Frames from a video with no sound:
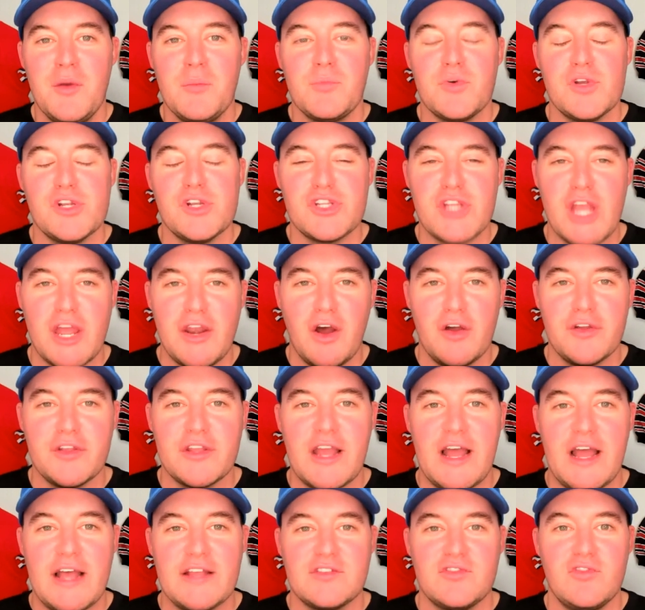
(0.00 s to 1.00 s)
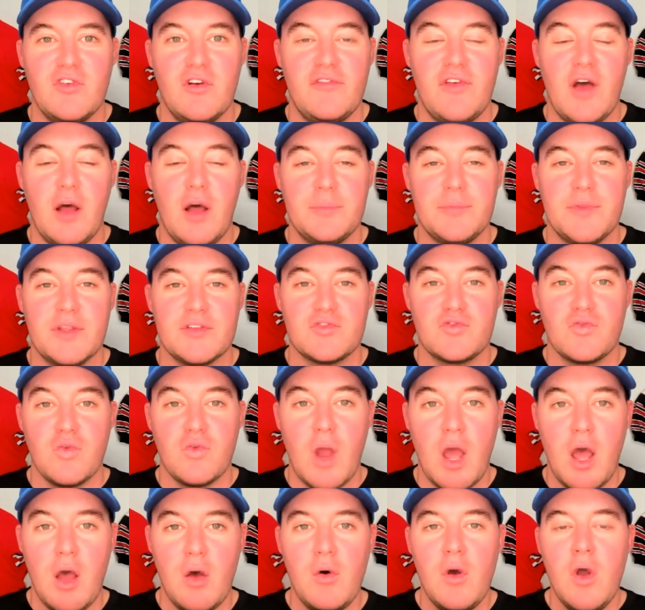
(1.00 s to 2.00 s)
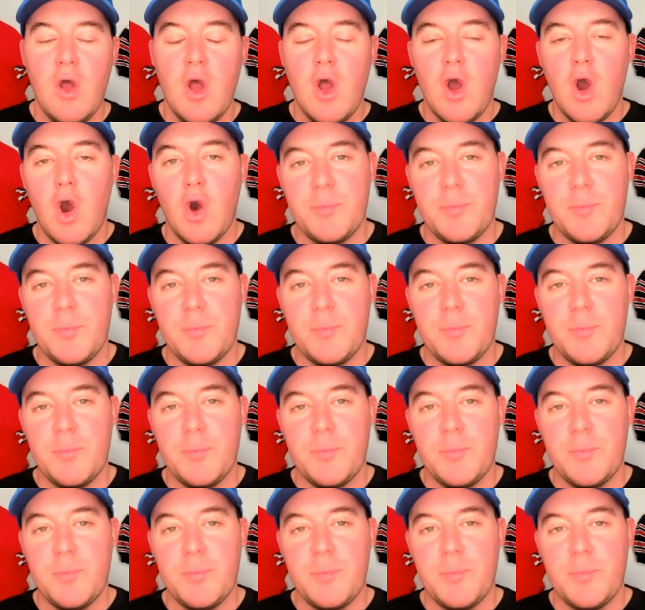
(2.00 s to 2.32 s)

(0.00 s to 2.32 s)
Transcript: Appreciate all you guys who have helped us grow.